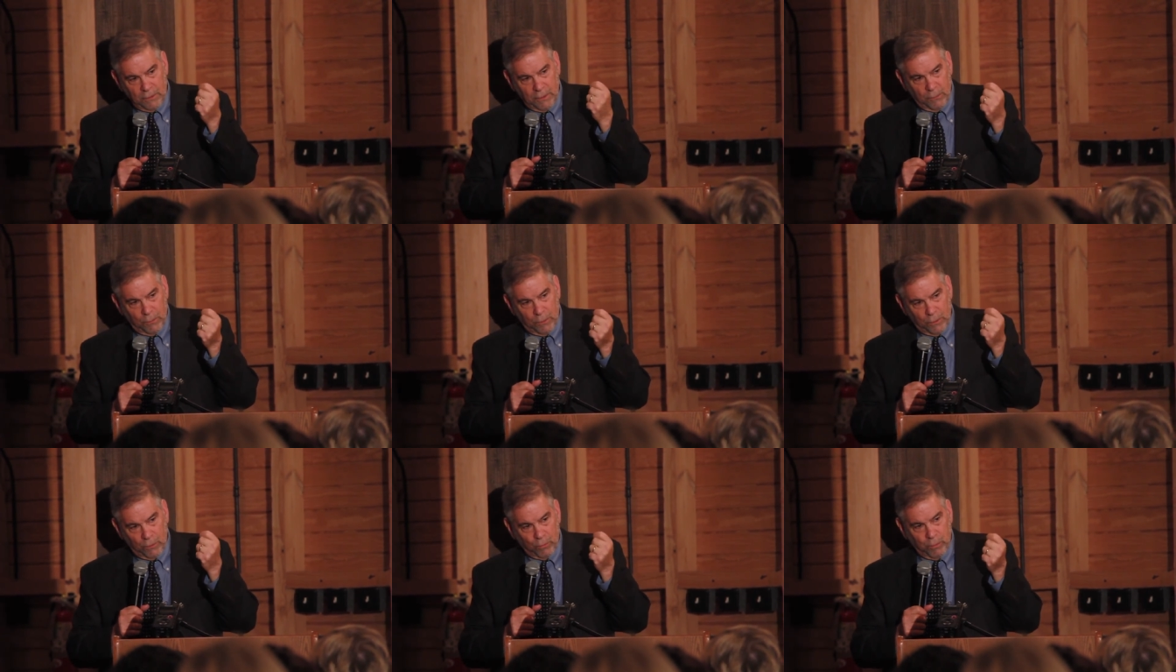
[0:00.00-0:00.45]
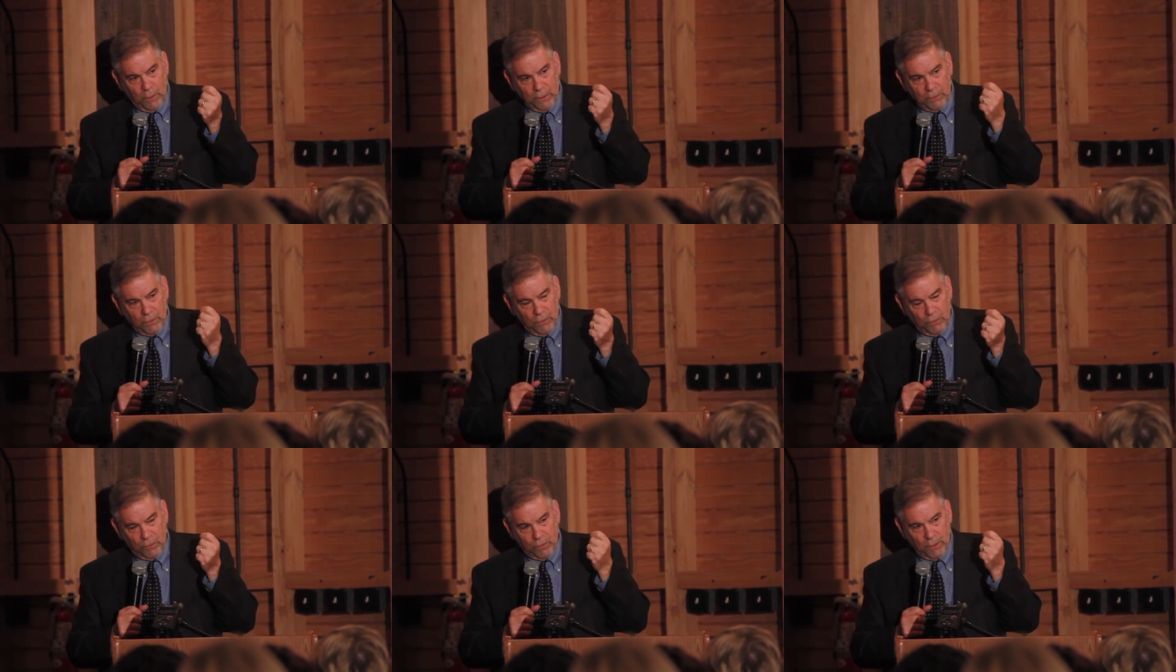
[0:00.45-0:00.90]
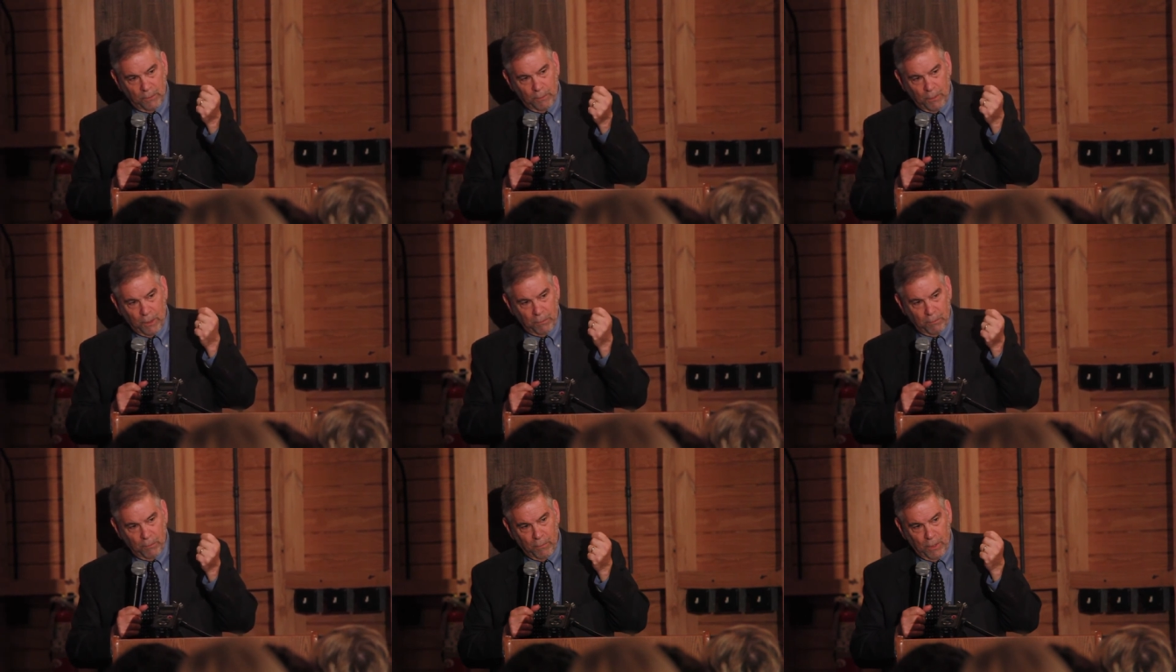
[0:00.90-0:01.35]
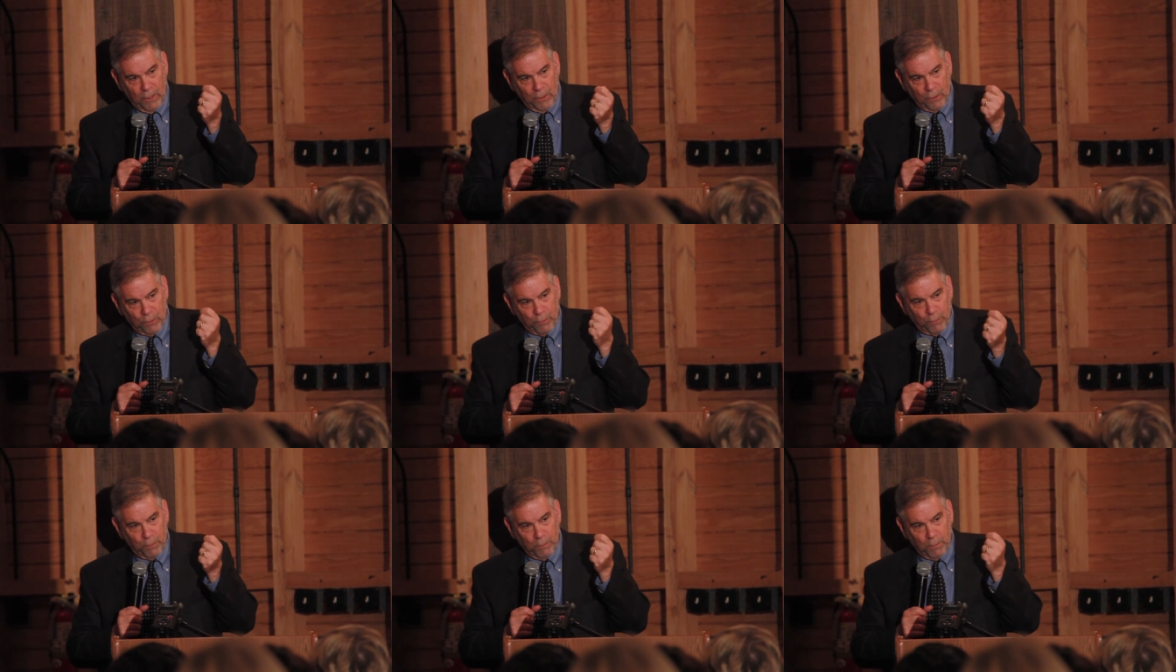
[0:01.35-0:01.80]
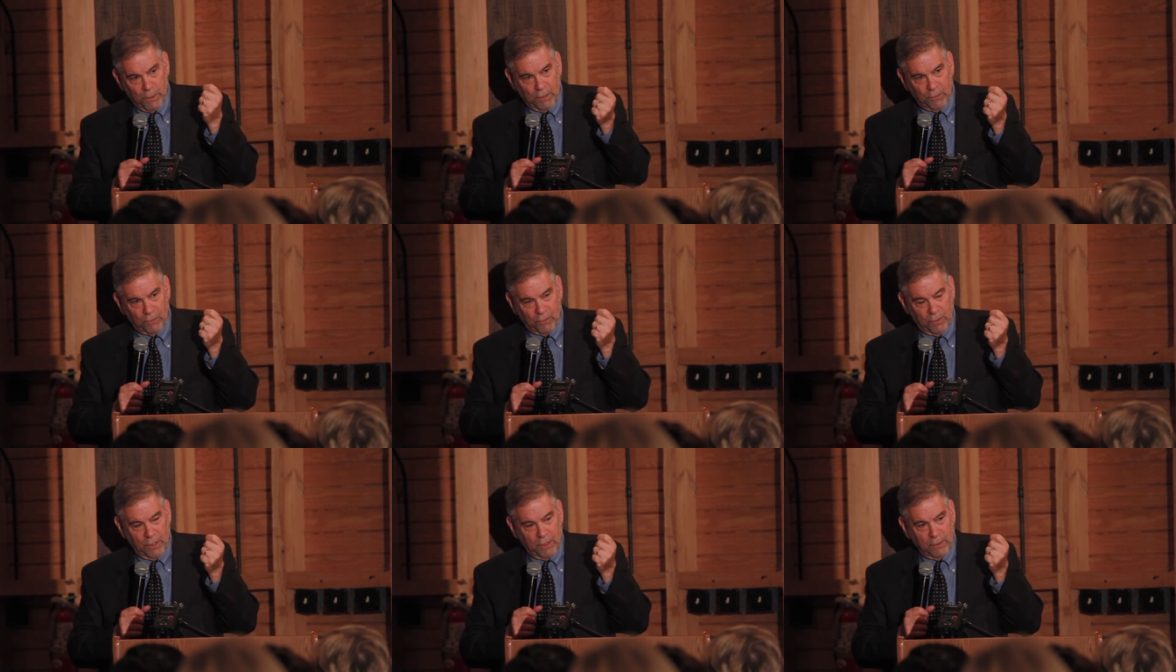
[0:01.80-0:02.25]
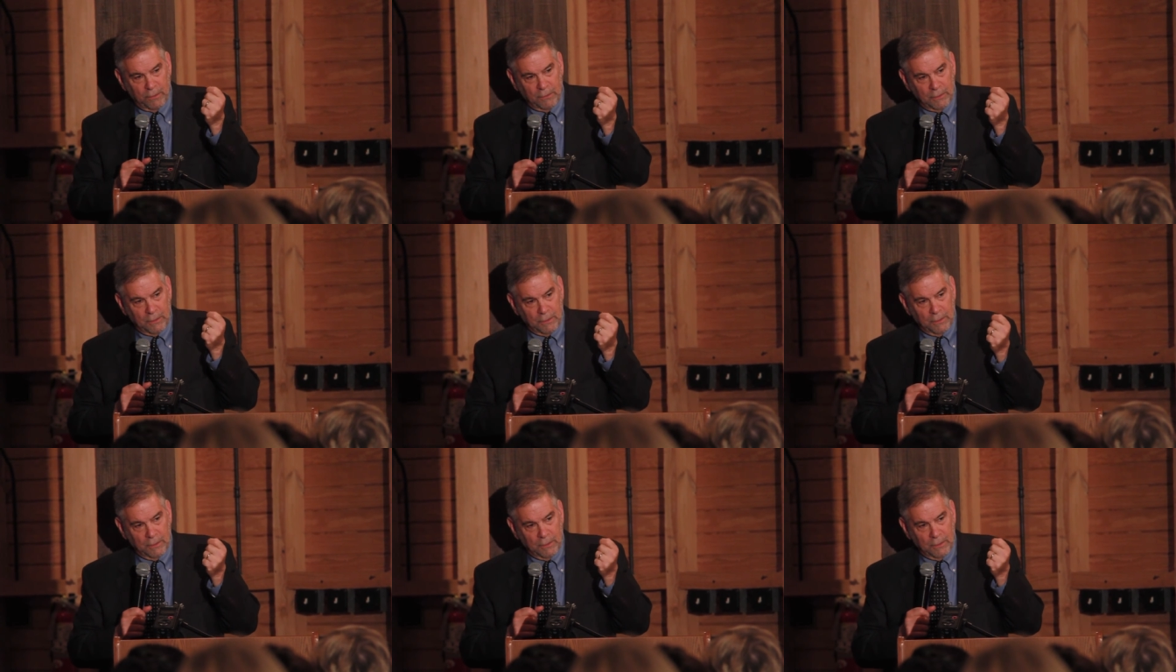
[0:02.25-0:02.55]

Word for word: They were 20 some odd miles from Moscow.